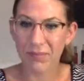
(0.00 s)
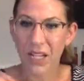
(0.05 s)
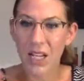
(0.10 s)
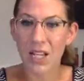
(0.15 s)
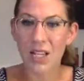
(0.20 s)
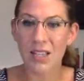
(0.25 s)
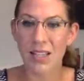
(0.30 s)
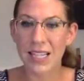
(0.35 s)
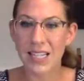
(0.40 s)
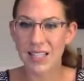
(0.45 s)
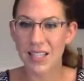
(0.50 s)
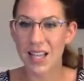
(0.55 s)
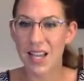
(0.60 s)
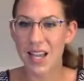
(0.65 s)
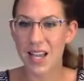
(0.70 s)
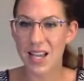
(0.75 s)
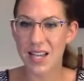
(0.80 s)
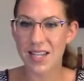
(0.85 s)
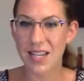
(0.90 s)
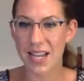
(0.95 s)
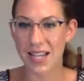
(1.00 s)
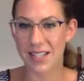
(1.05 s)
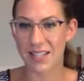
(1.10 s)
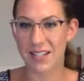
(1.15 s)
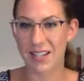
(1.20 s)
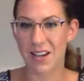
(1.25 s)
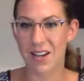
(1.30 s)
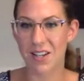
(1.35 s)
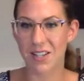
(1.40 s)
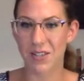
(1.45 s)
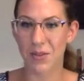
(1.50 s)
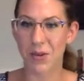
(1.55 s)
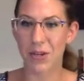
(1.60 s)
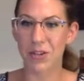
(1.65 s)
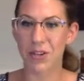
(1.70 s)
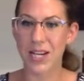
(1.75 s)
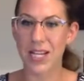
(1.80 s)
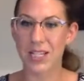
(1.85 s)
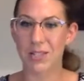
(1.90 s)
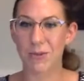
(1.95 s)
Lisa Nest also
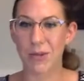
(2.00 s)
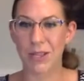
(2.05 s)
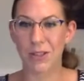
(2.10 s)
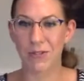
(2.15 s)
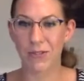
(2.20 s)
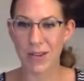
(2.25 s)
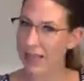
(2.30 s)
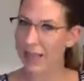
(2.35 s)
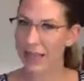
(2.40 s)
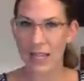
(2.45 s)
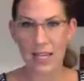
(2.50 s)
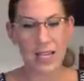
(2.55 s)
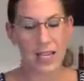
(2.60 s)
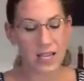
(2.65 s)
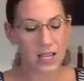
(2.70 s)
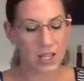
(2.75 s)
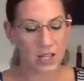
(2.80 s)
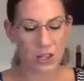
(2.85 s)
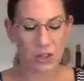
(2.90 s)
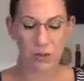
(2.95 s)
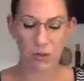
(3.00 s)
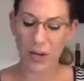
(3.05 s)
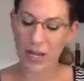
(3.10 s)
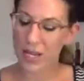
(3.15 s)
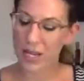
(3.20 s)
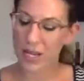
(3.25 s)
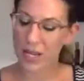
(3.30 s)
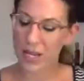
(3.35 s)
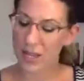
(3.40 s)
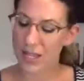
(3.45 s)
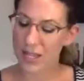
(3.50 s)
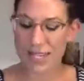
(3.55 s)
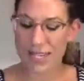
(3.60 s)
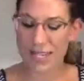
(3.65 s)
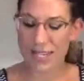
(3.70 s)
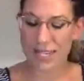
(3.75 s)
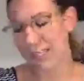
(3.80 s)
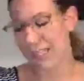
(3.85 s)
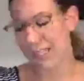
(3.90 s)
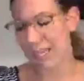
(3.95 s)
agrees with 3. So
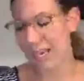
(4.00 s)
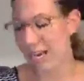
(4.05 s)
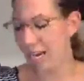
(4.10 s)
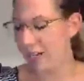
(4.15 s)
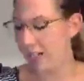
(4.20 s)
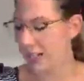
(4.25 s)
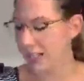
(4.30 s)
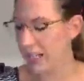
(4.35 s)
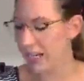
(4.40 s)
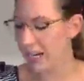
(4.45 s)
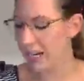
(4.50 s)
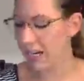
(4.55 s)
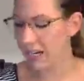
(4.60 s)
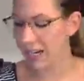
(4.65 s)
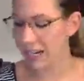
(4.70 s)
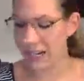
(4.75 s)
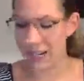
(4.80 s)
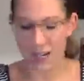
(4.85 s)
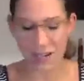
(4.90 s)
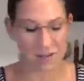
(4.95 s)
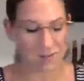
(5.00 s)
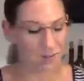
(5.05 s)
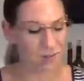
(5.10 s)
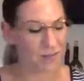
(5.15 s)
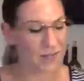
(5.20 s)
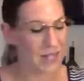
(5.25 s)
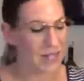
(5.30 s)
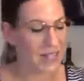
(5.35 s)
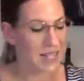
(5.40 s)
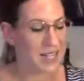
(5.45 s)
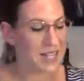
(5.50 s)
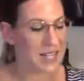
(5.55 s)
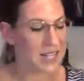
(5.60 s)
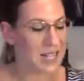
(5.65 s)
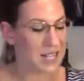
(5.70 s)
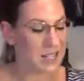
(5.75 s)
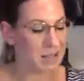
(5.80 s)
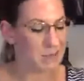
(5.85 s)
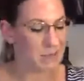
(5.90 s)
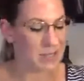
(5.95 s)
3 of the tasting gals
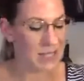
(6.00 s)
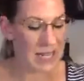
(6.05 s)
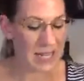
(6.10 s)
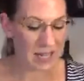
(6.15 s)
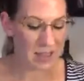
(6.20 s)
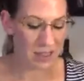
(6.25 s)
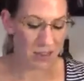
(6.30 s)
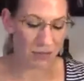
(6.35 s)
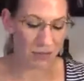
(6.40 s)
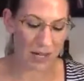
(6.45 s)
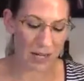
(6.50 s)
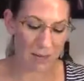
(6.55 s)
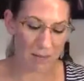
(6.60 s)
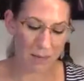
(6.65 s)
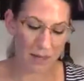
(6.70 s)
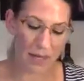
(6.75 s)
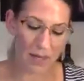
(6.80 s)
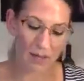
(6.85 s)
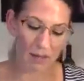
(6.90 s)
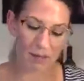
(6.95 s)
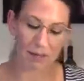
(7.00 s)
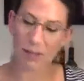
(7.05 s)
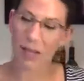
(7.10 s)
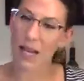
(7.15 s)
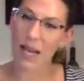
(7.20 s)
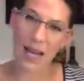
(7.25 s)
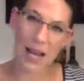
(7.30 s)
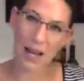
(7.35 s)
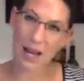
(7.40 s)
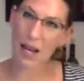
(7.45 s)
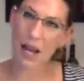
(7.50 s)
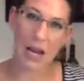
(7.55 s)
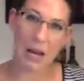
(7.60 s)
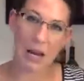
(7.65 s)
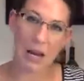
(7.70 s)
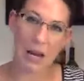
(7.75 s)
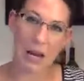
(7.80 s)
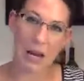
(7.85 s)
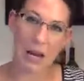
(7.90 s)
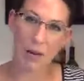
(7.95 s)
there saying 3,
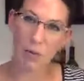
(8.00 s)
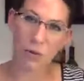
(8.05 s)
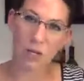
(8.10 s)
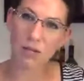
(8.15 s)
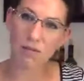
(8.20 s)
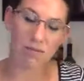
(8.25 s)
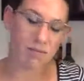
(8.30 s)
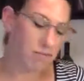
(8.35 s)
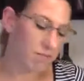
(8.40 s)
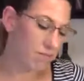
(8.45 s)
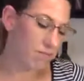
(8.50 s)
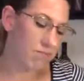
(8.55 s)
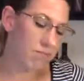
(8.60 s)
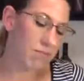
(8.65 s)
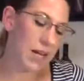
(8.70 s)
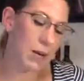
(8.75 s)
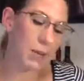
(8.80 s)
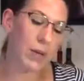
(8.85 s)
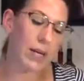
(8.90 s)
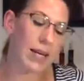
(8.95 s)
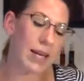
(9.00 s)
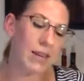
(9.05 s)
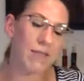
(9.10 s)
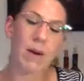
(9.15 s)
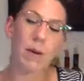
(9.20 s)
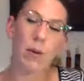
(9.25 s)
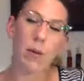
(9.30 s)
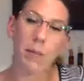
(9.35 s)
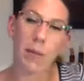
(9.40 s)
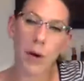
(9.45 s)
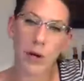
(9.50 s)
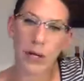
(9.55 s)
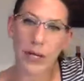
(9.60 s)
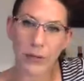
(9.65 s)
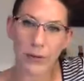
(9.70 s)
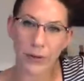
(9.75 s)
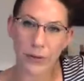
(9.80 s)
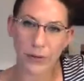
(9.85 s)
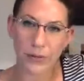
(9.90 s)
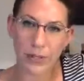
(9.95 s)
but I wouldn't, if
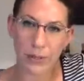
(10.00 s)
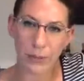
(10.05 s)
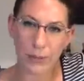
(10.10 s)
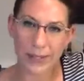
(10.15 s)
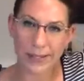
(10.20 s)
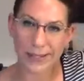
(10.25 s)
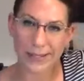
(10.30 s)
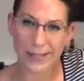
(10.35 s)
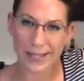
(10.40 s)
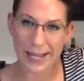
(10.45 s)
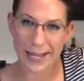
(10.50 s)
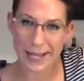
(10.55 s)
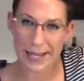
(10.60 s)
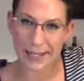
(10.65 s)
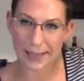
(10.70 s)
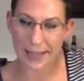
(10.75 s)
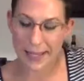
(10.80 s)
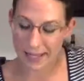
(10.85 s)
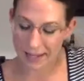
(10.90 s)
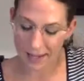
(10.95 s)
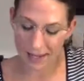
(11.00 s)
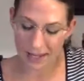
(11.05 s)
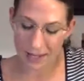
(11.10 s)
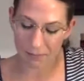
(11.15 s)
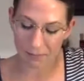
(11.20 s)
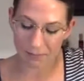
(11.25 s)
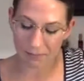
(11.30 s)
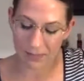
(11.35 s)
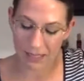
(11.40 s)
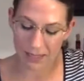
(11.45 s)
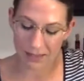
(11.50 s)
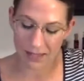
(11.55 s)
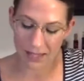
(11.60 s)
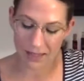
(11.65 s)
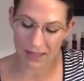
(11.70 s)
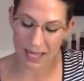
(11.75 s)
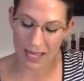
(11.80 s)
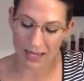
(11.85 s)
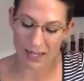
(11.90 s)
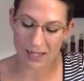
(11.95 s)
I were marking your notes, I wouldn't say that
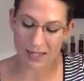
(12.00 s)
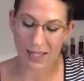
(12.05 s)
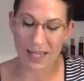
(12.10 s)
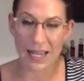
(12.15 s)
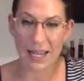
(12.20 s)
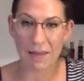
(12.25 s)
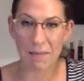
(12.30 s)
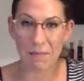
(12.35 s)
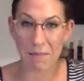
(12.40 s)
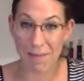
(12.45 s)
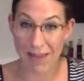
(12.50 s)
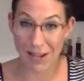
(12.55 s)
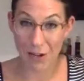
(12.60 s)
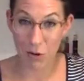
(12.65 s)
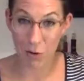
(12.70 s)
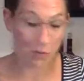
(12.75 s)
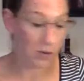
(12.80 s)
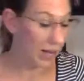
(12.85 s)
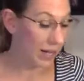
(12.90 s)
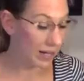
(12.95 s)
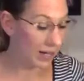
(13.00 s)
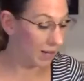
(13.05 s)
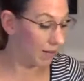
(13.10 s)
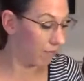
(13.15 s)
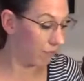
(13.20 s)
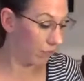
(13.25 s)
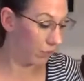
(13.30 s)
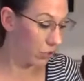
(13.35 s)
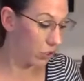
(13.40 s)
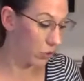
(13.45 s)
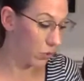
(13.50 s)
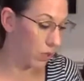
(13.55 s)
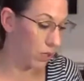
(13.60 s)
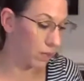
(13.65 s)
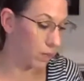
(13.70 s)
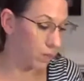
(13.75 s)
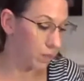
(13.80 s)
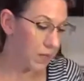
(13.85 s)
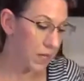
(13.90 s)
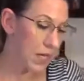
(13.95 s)
that is a make or break it
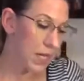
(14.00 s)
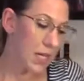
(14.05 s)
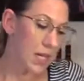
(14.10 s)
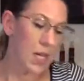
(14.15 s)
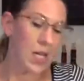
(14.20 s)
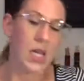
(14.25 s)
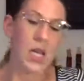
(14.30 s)
for sure.